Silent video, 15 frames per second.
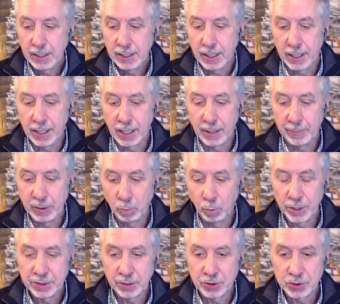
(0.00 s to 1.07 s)
um, and
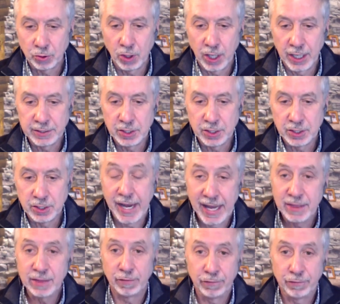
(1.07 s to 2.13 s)
what they're trying to do,
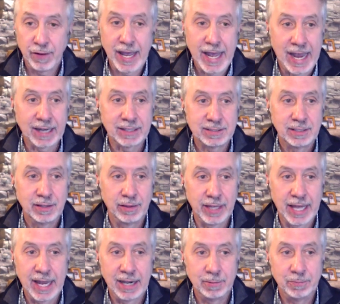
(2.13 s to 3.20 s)
and the fact
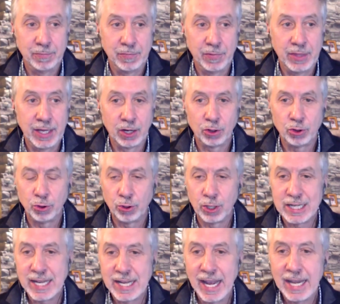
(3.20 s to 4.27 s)
that they're
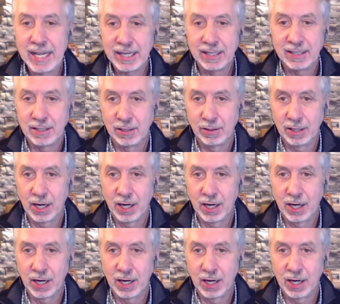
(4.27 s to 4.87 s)
creating